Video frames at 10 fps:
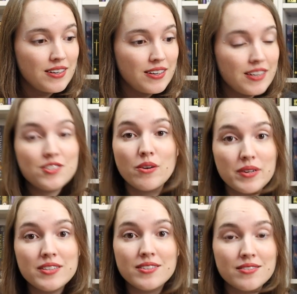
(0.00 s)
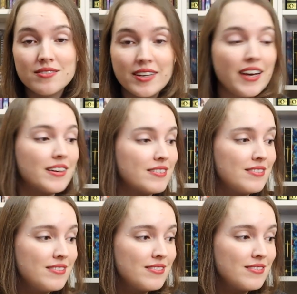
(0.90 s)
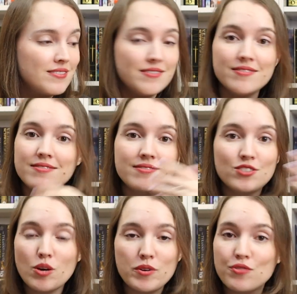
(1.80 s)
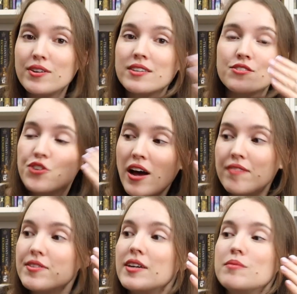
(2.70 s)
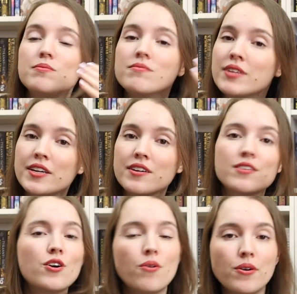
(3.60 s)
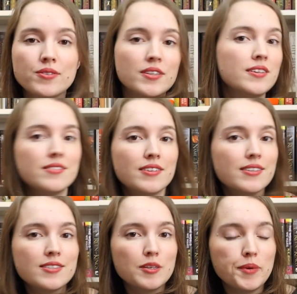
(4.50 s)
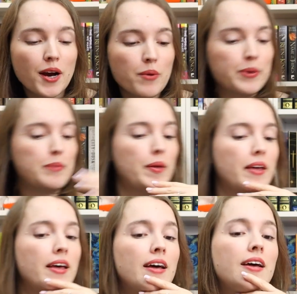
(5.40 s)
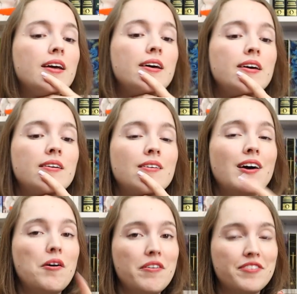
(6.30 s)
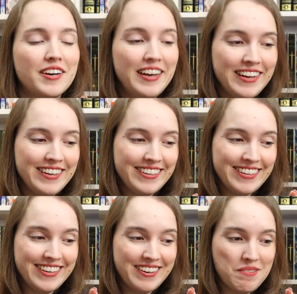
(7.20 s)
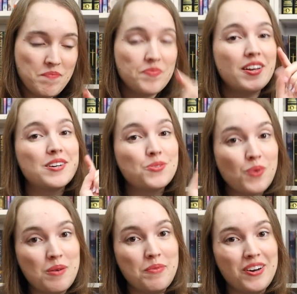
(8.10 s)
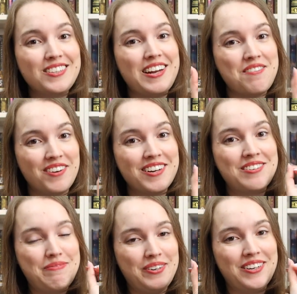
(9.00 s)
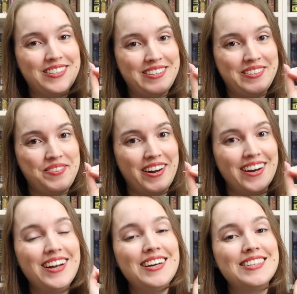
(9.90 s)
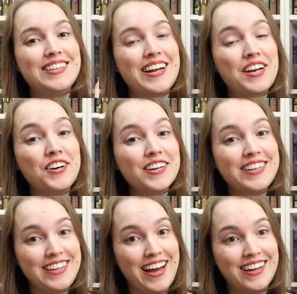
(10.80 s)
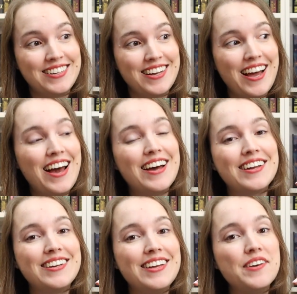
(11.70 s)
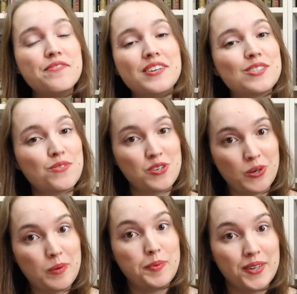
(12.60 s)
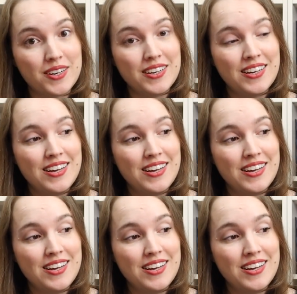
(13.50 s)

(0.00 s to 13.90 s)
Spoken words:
It's always, again, so much fun to have them here co-hosting this TBR with me. However, there's one book that I wanted to put on the TBR that I couldn't yet, and it fits for short book.